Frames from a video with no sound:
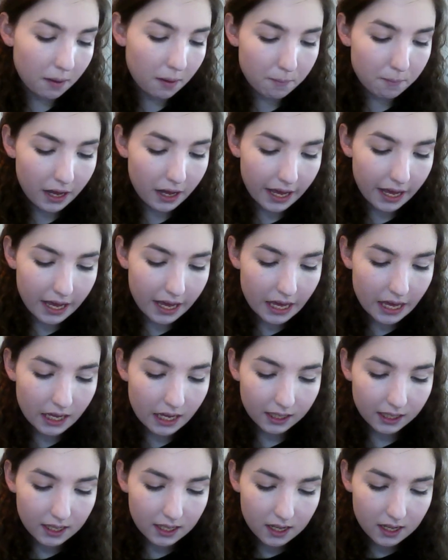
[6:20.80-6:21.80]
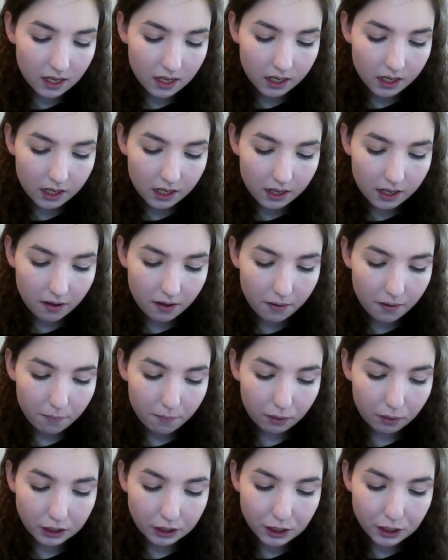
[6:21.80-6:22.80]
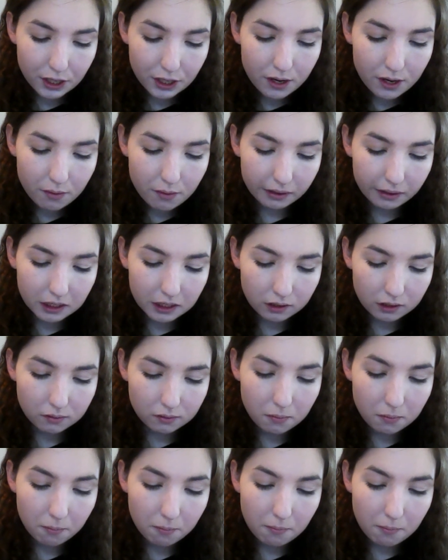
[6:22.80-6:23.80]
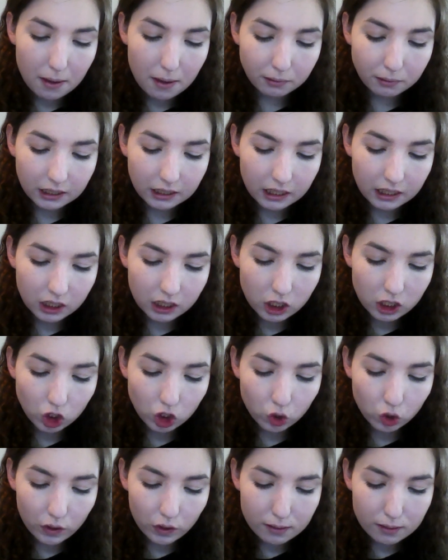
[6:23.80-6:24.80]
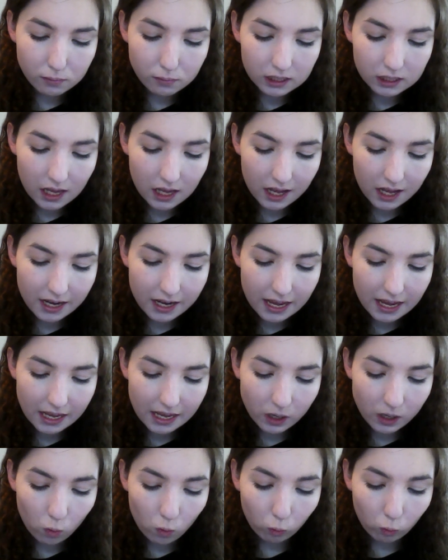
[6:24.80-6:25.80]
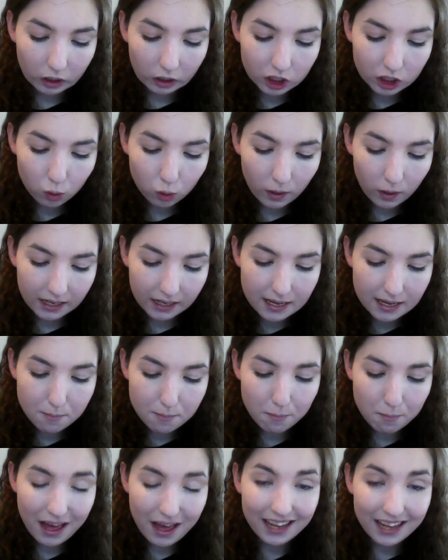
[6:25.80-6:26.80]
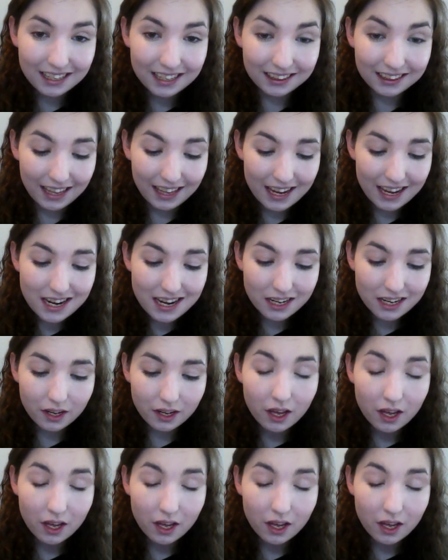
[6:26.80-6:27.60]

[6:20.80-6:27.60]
my bronzer, which is Maybelline Dream Sun in 120 Matte Light,